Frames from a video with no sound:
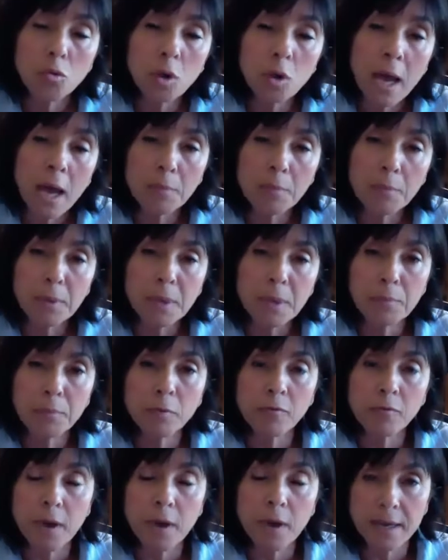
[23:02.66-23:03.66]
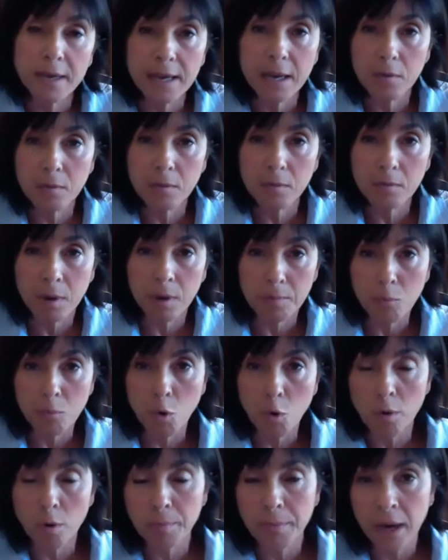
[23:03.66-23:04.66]
how do people find out
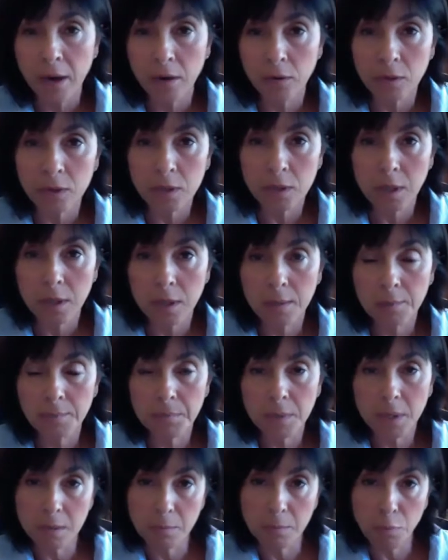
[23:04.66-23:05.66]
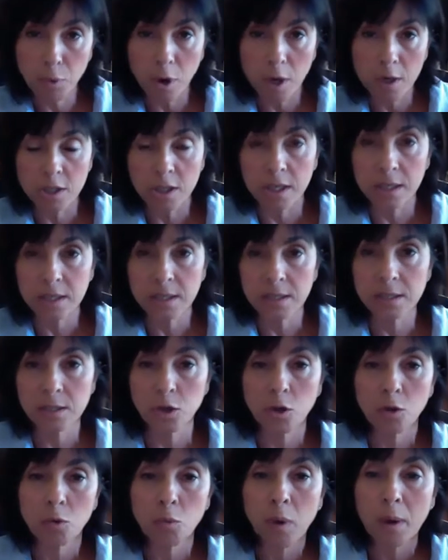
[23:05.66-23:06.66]
more about the project? Is
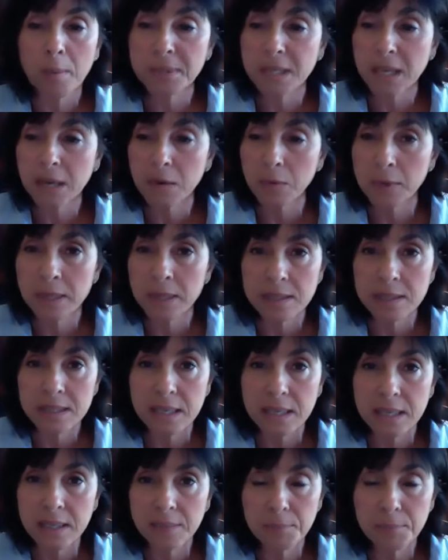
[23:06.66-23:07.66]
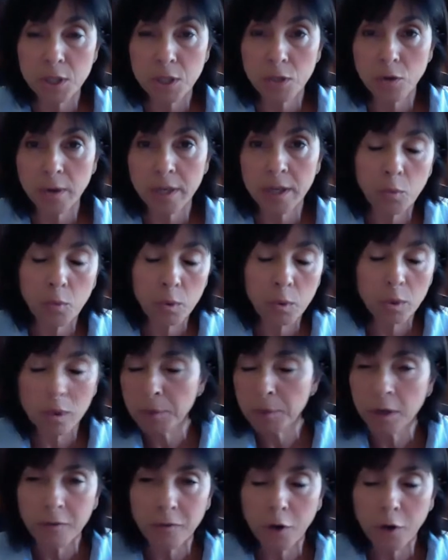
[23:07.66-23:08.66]
there a website we can send them to? I know we're in the
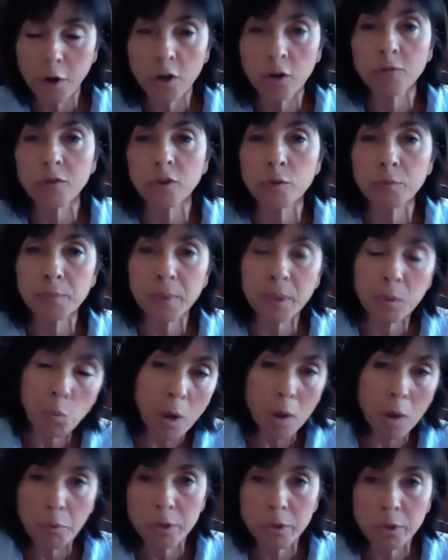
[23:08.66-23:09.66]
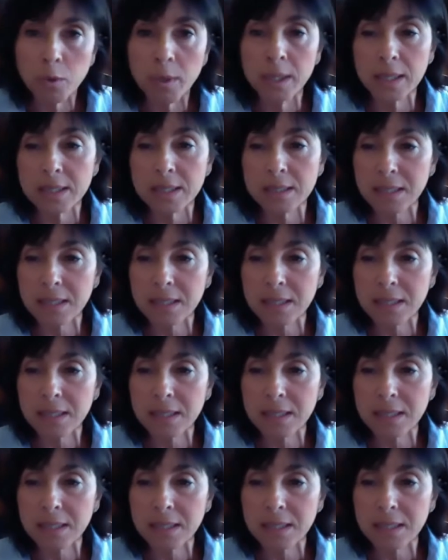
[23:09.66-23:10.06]
middle of our interview, but while we're doing this,